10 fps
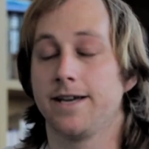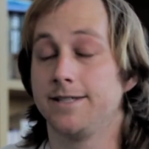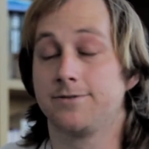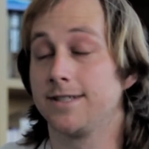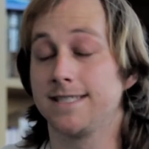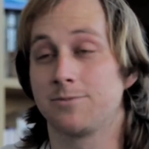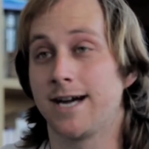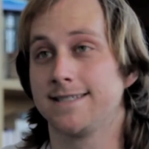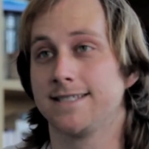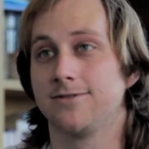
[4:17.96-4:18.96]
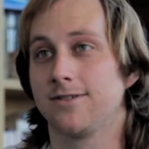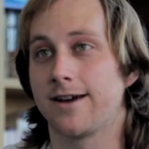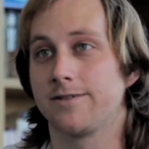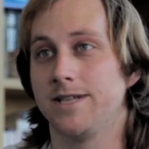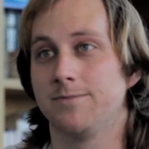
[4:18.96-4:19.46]
It's really surprising to a
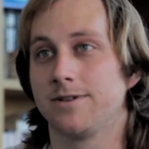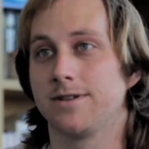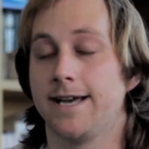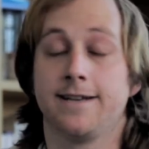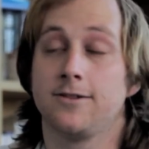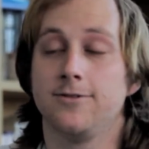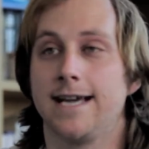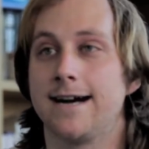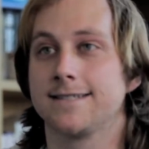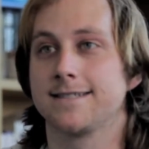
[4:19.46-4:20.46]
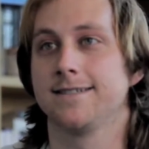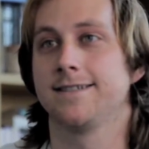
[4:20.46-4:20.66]
lot of people, and including us.